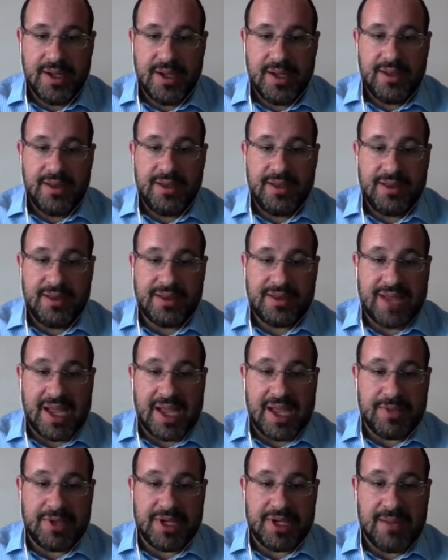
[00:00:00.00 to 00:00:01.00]
The
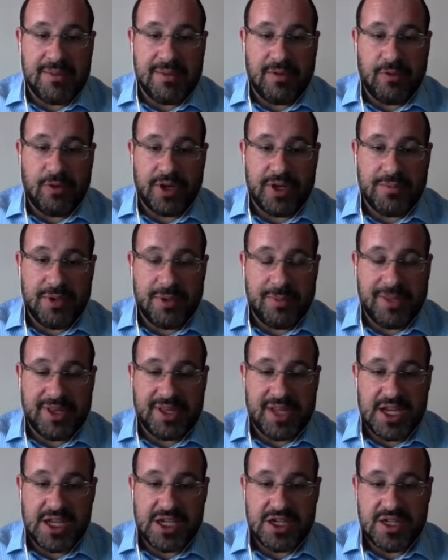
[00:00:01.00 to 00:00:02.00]
timetable for
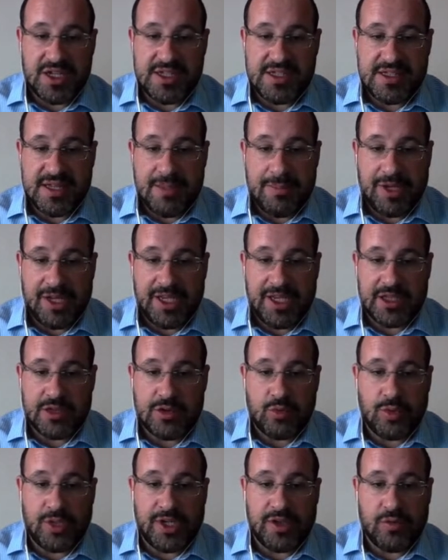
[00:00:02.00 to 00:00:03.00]
implementation is typically
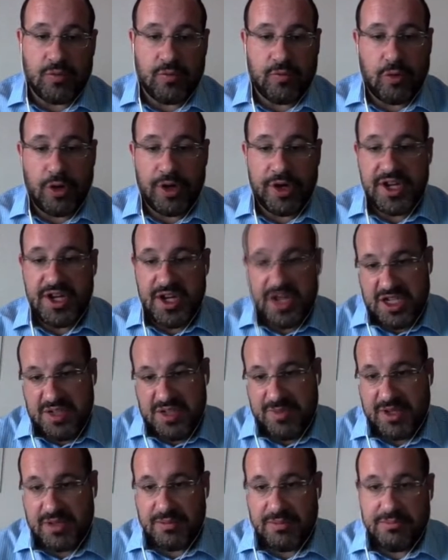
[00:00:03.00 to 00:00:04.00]
3 to 4 years,
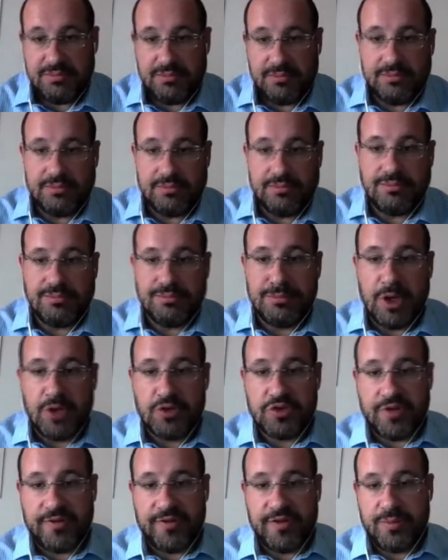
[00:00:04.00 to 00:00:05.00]
but
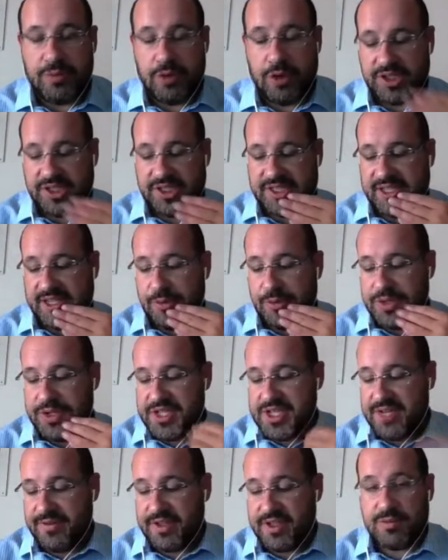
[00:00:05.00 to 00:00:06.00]
most of the projects, they
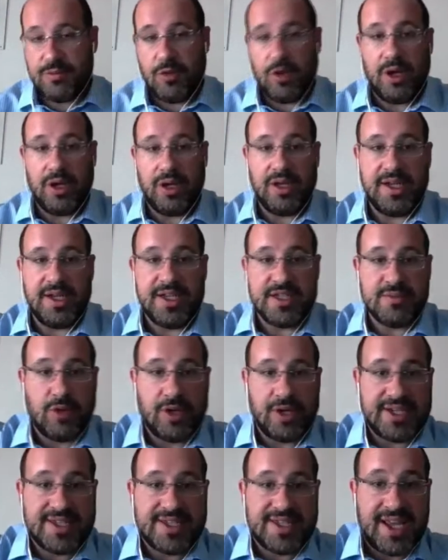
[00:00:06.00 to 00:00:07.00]
receive a small
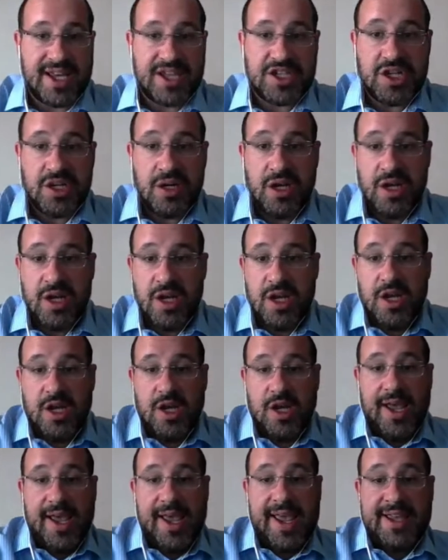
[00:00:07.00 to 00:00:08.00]
extension.
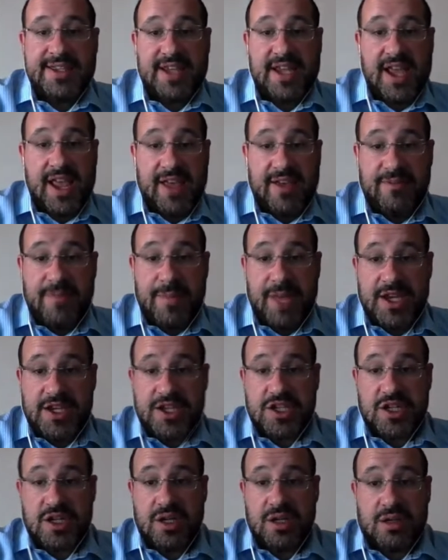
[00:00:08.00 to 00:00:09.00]
As I have
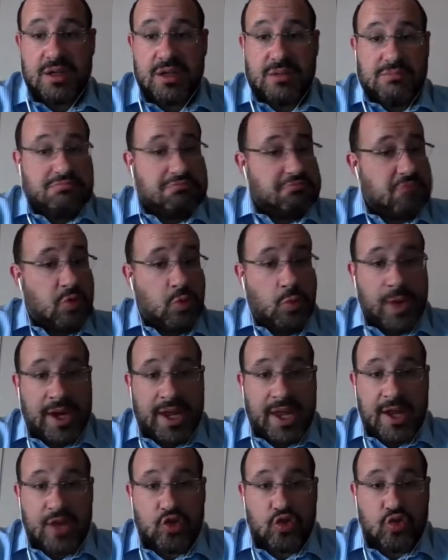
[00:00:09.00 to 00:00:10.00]
mentioned, we
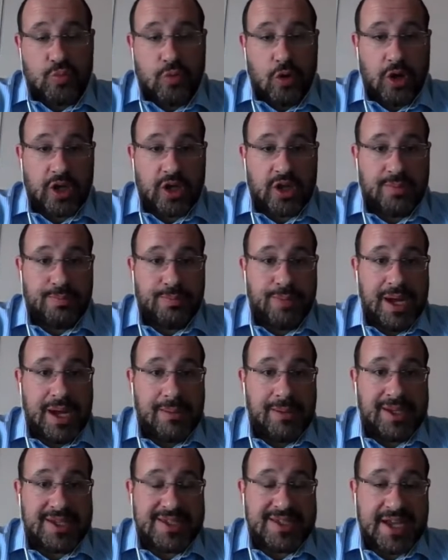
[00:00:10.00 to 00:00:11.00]
can support
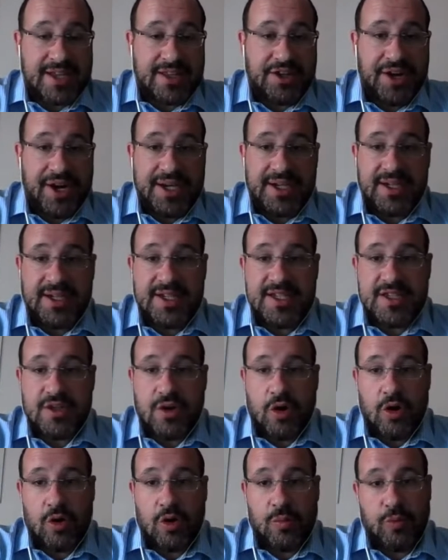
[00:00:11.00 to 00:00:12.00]
public sector entities
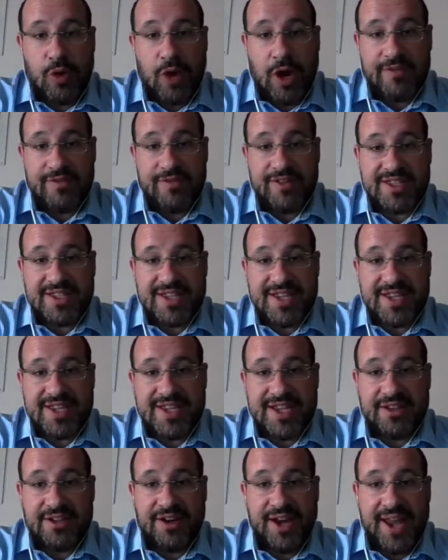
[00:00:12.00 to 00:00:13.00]
or private sector
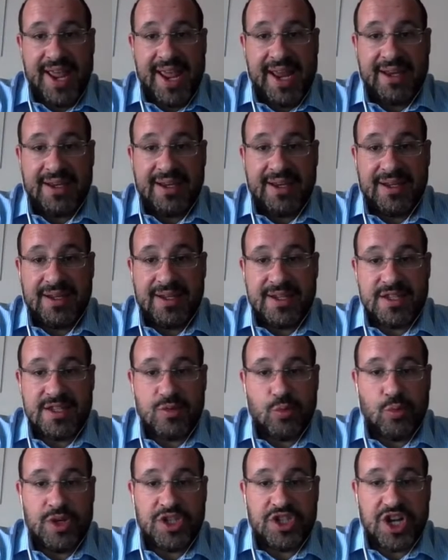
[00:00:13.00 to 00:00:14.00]
entities
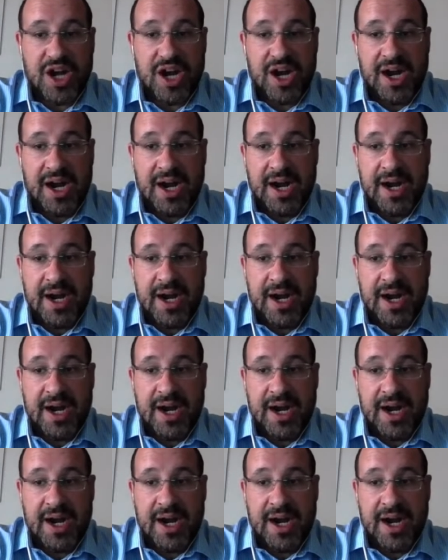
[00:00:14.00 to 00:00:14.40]
which are